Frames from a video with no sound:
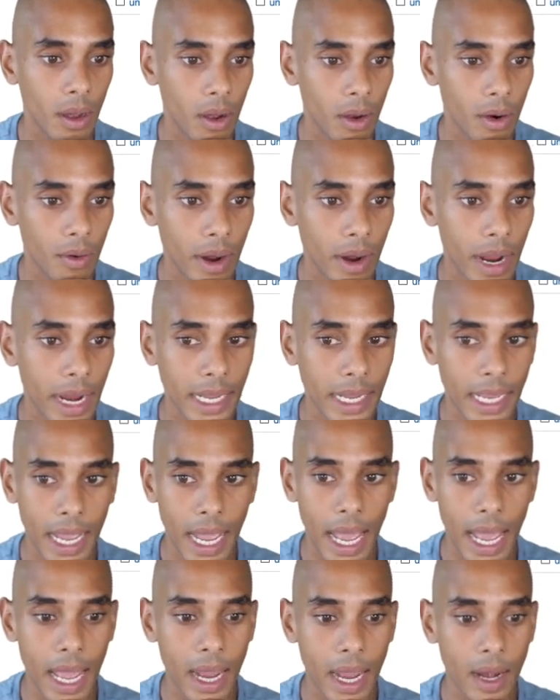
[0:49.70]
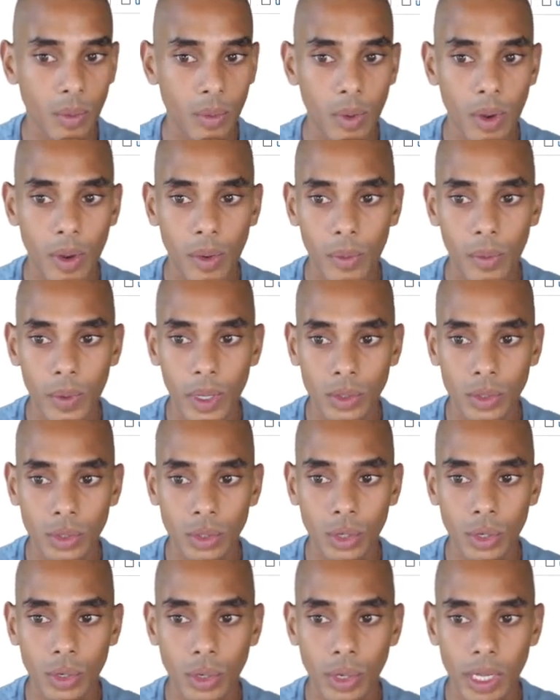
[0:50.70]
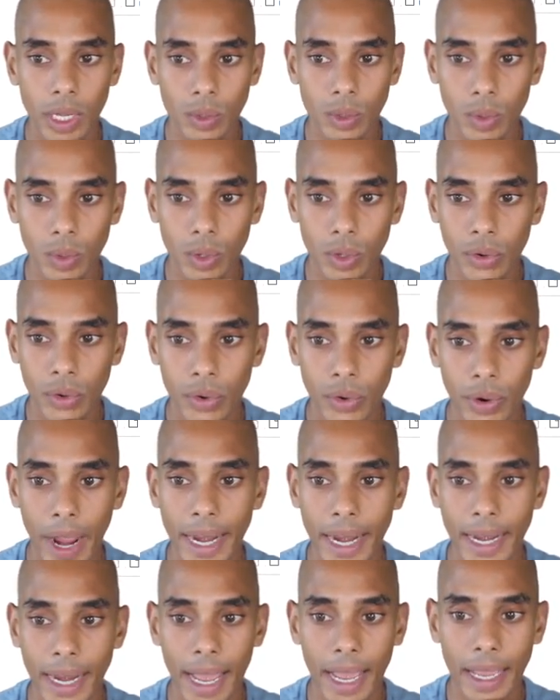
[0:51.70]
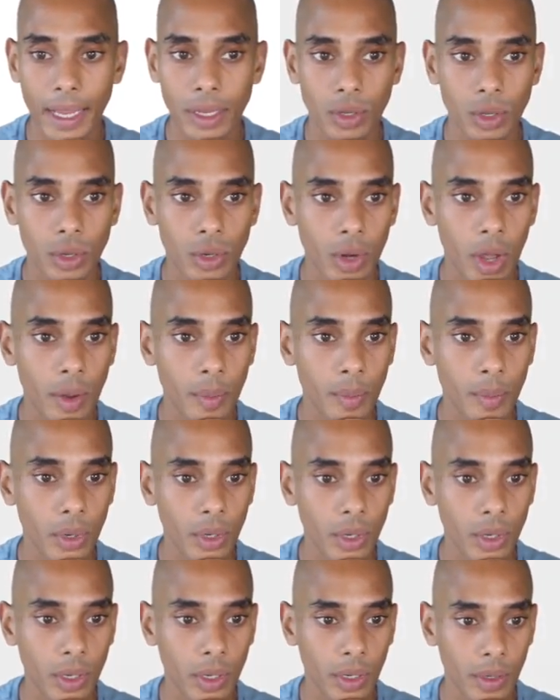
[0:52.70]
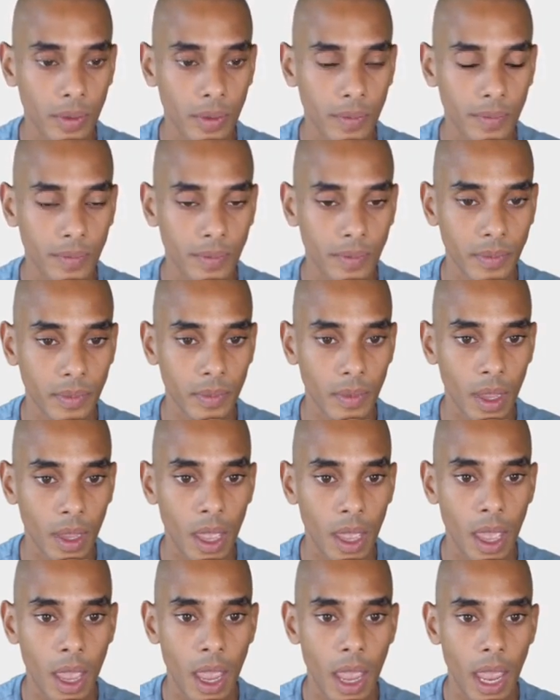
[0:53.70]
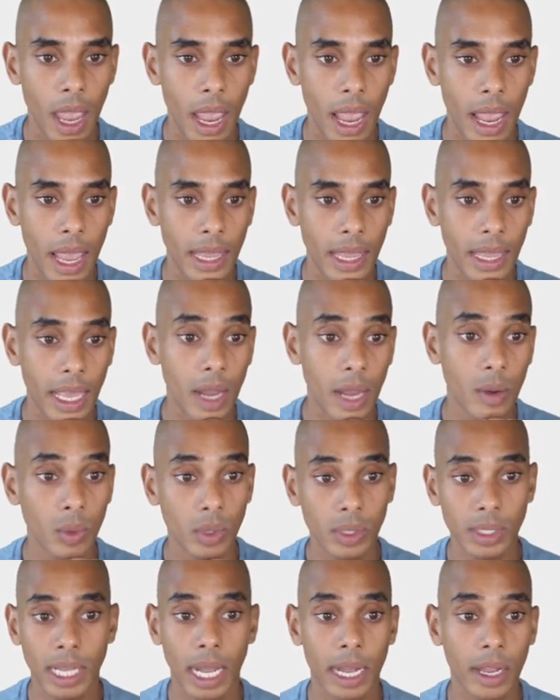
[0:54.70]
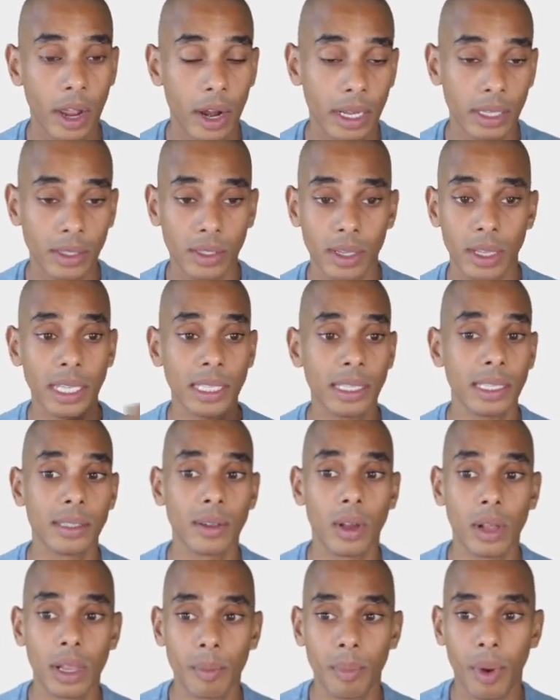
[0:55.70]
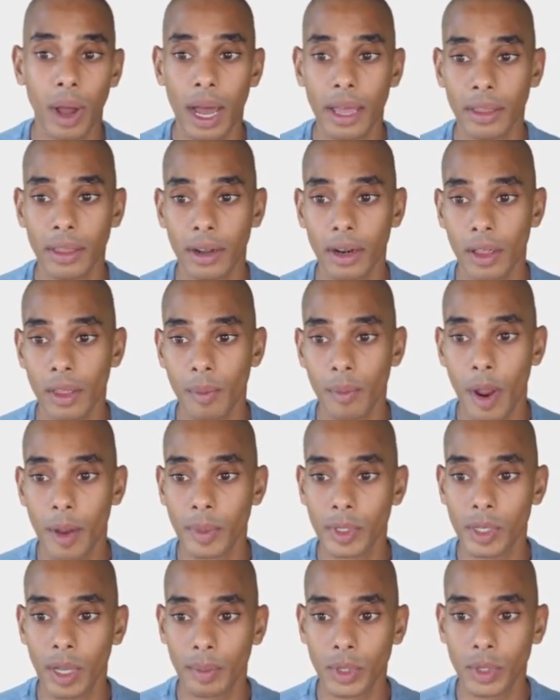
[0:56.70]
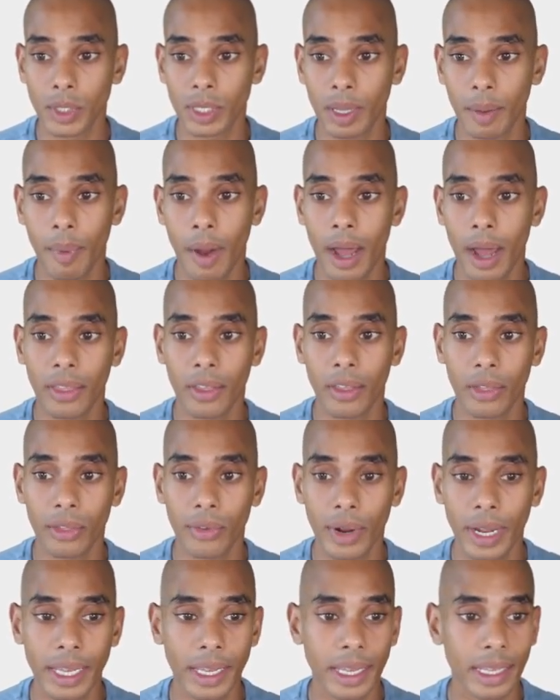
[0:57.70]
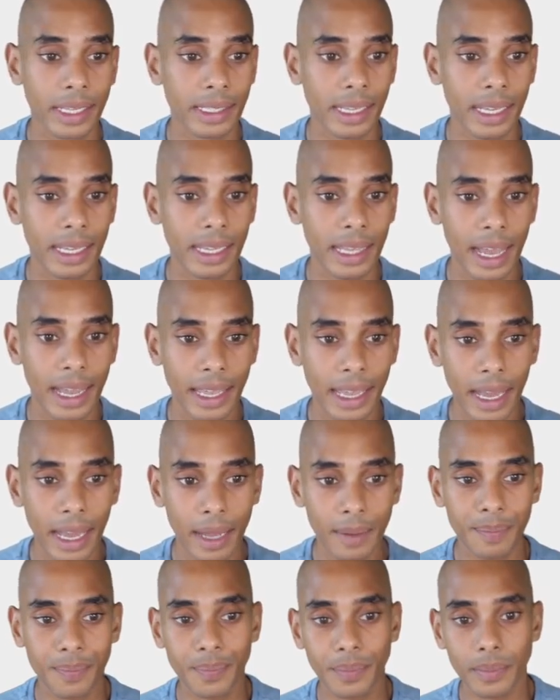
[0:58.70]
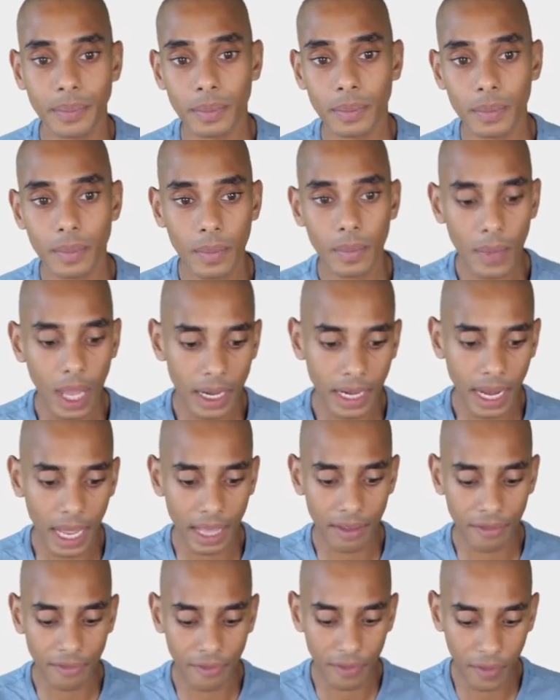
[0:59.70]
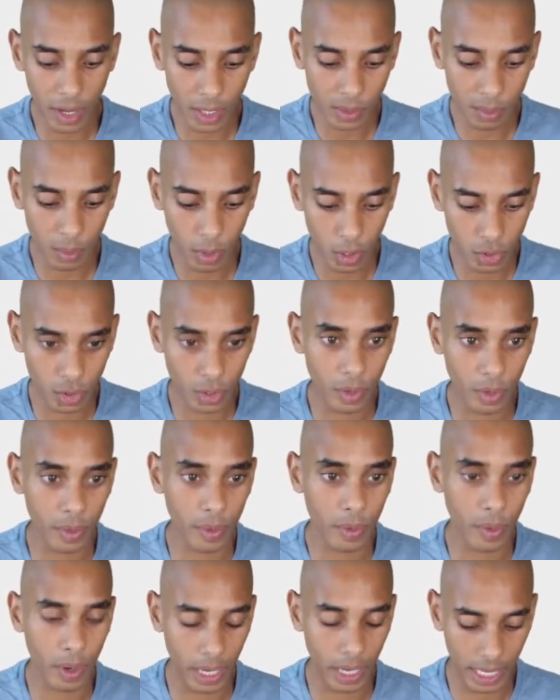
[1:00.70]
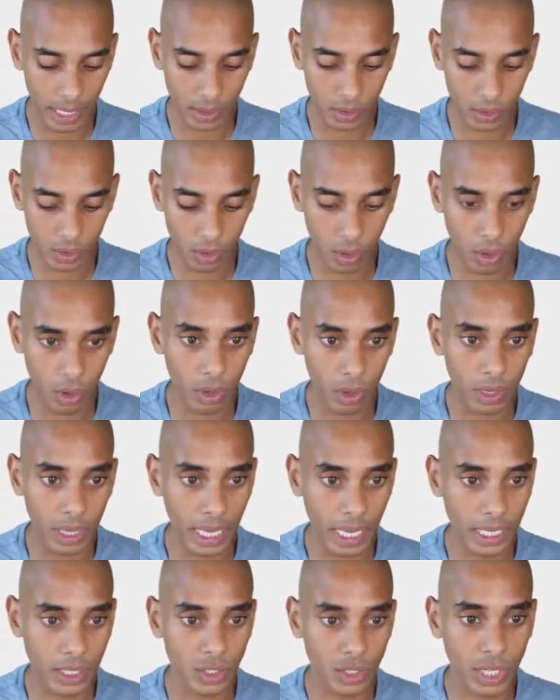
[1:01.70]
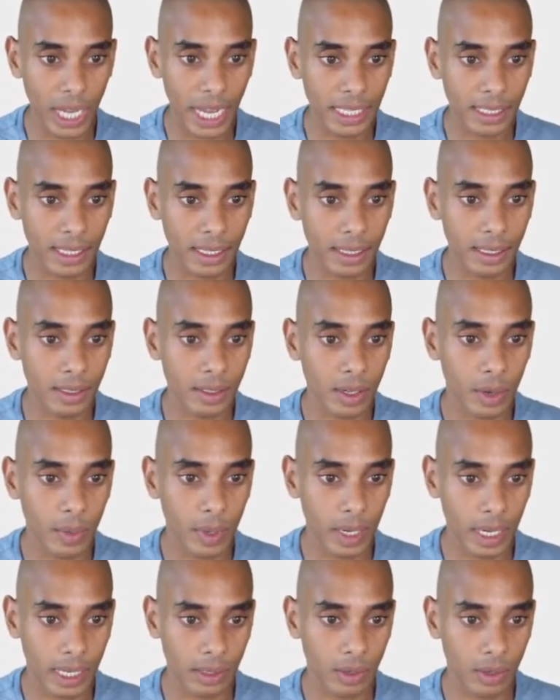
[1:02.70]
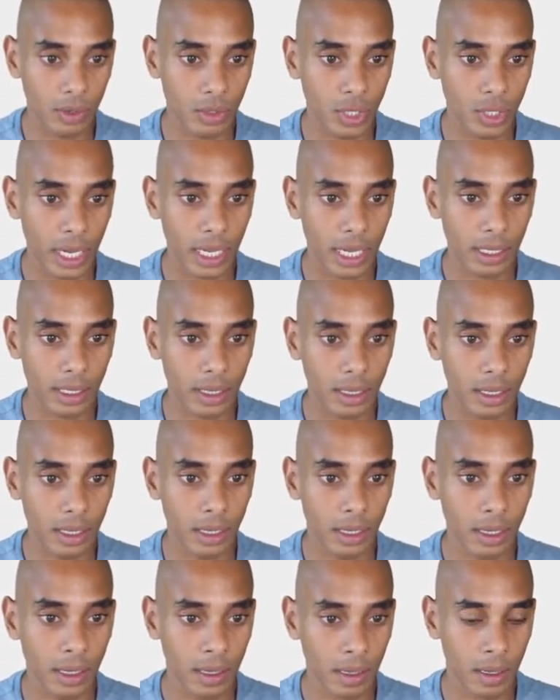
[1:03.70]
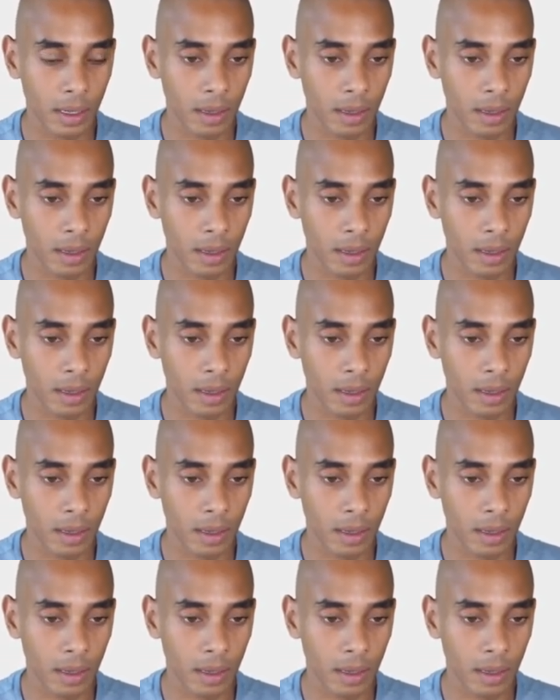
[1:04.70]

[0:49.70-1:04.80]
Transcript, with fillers: Alrighty, and what we'll do is we'll create a new notebook and then we'll start coding. So this is all in Python at the moment, so I'm using Python 3, you can see that here. Now the first module that we wanna install is JSON, so we're gonna install JSON.